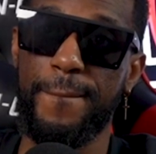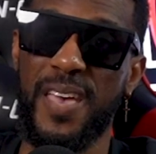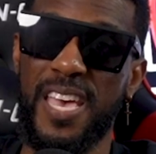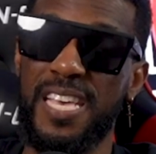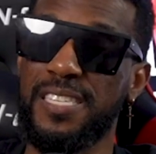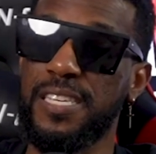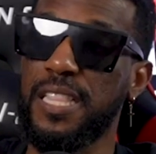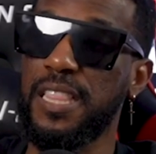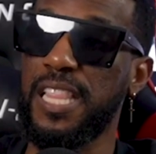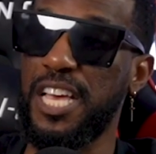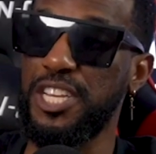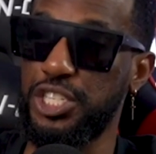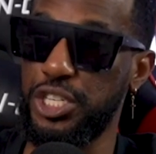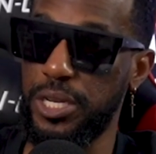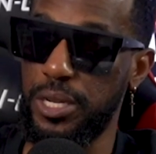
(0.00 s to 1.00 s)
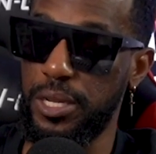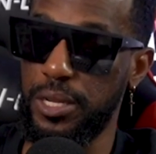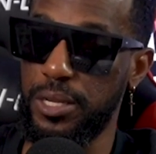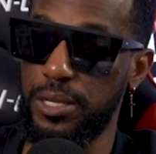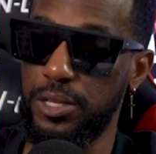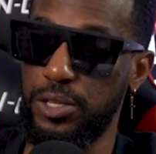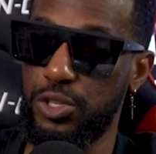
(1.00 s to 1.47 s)
Is alleged
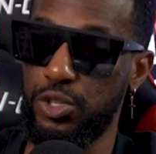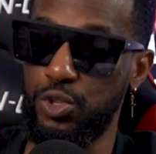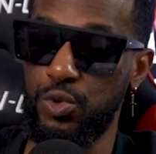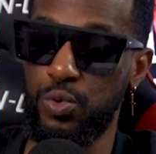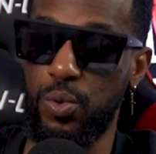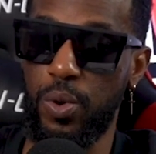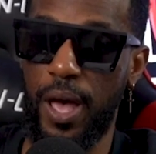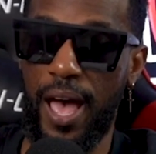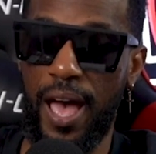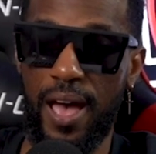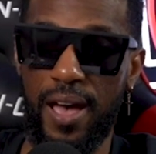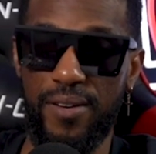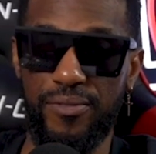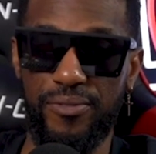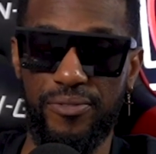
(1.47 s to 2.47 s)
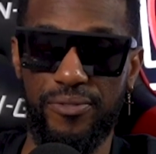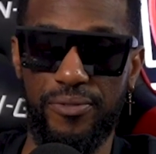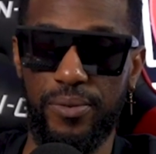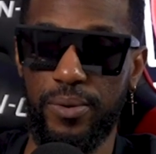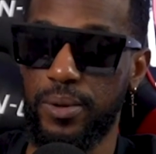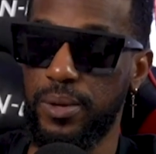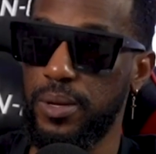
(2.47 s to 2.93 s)
to have
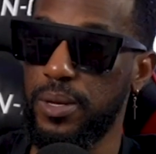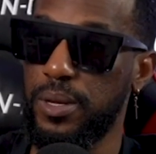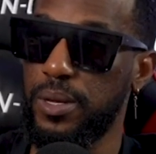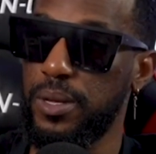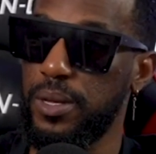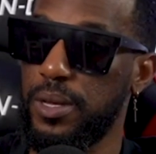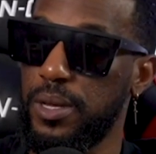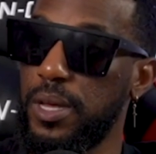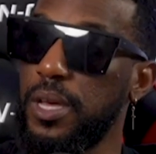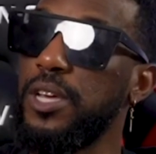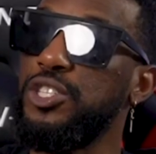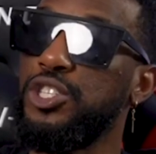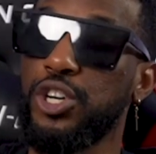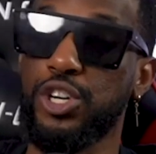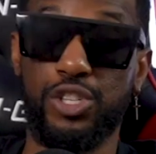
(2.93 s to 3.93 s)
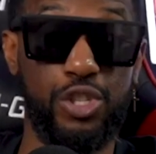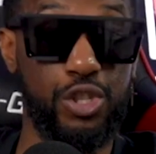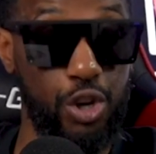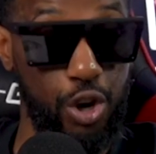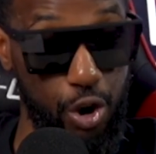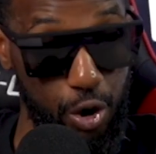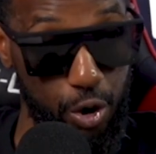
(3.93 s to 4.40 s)
just
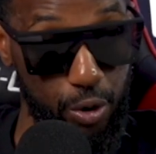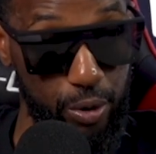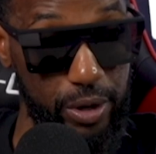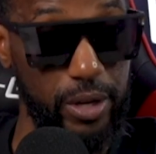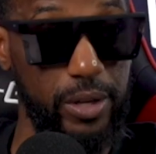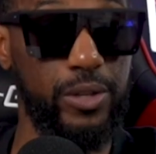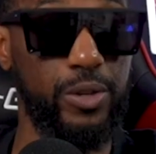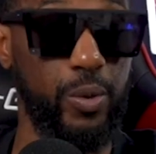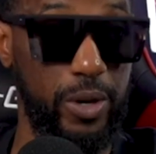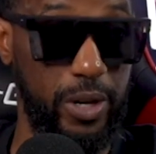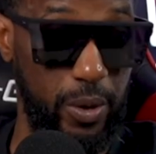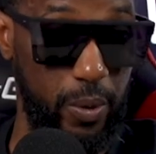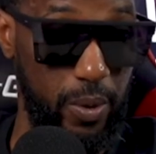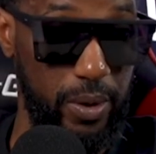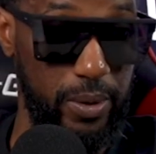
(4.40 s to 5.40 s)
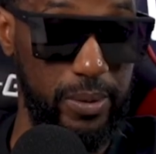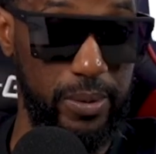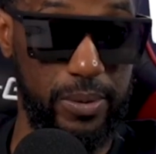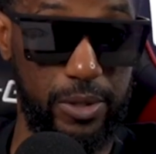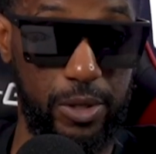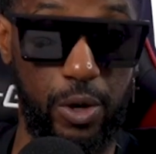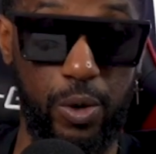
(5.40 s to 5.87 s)
turned 21.
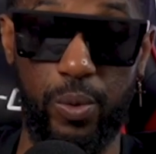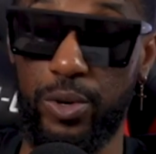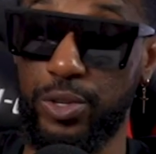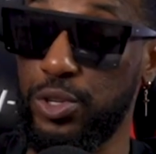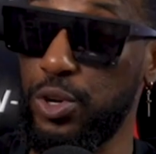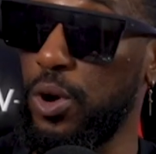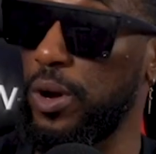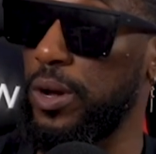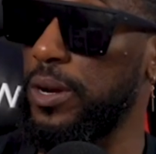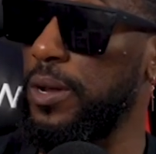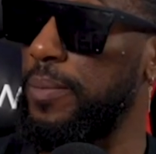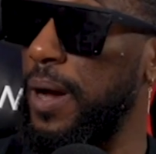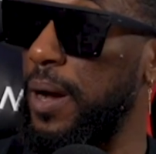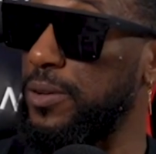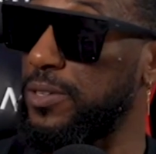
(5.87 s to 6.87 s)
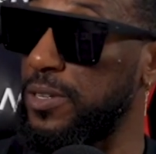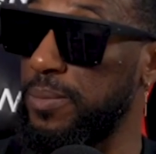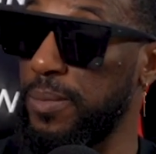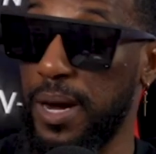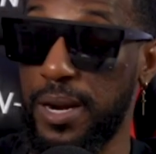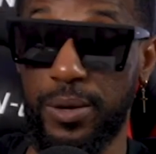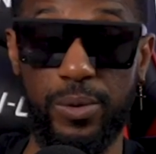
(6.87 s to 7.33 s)
So we're talking about
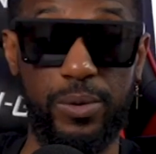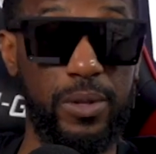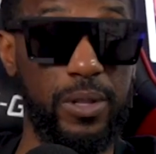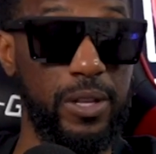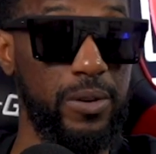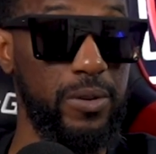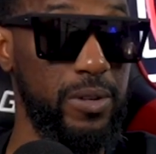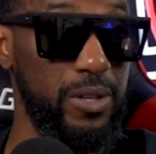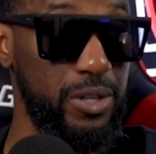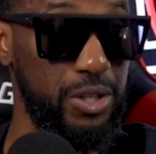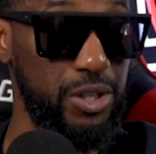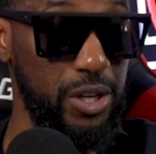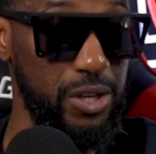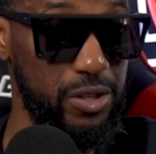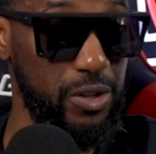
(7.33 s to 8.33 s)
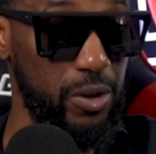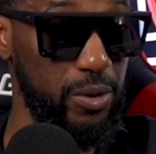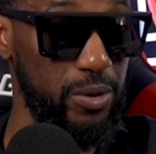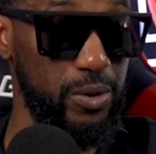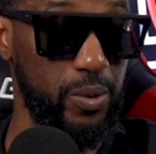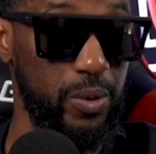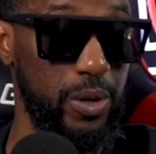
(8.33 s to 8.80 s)
somebody who literally just
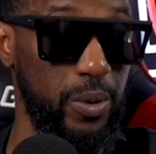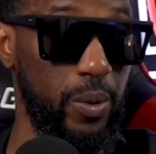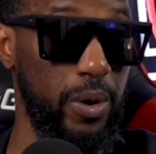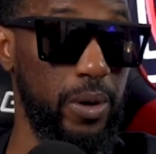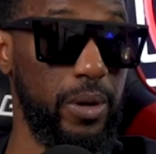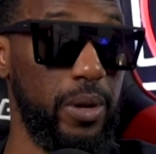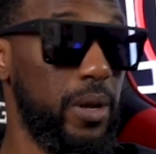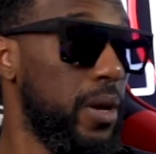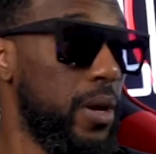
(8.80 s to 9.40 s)
turned 21.